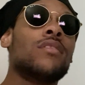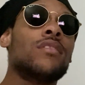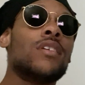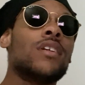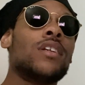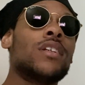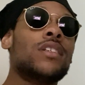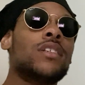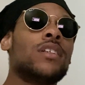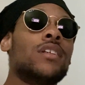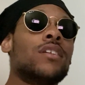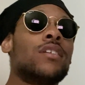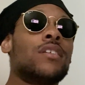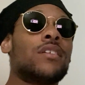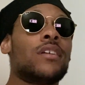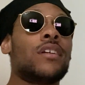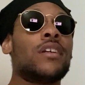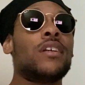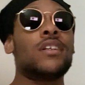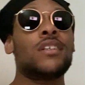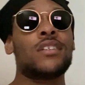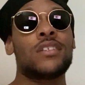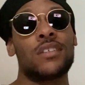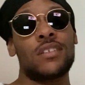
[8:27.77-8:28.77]
That shit
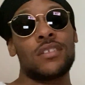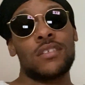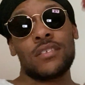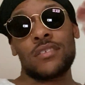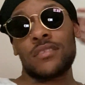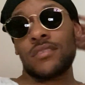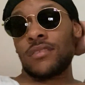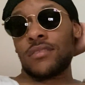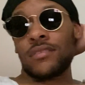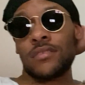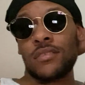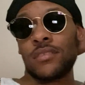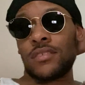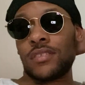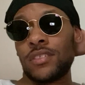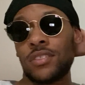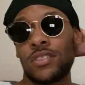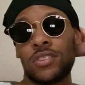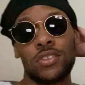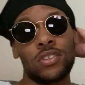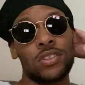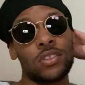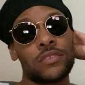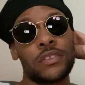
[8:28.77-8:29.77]
crazy.
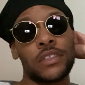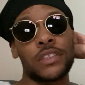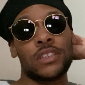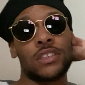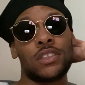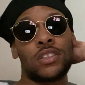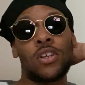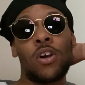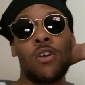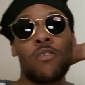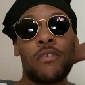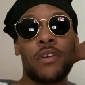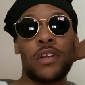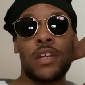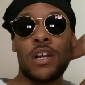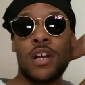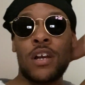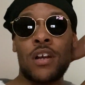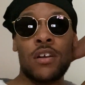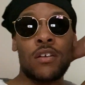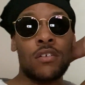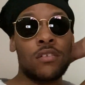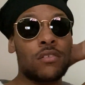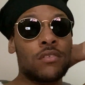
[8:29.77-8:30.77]
This generation's over,
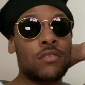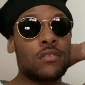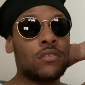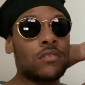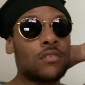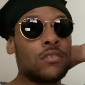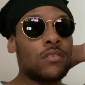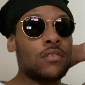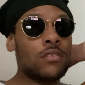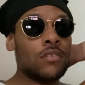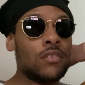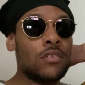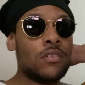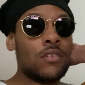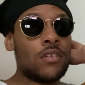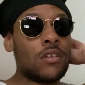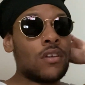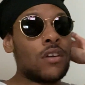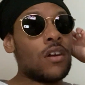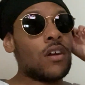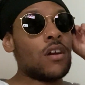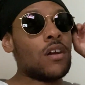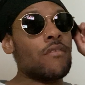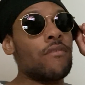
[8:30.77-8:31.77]
y'all.
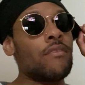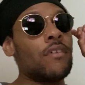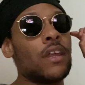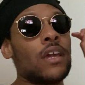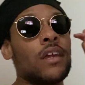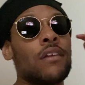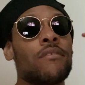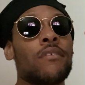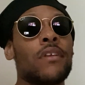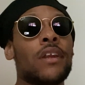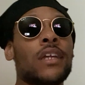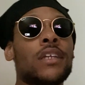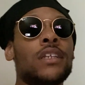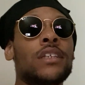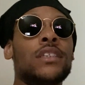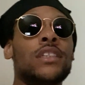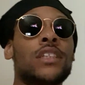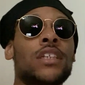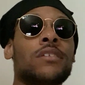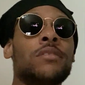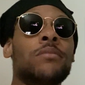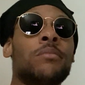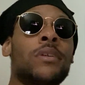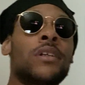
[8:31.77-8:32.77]
I feel like
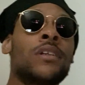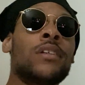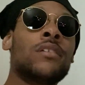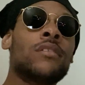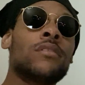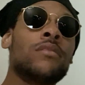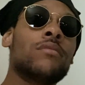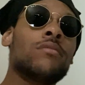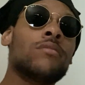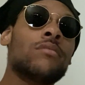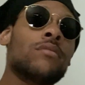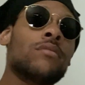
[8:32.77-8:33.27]
relationships, man.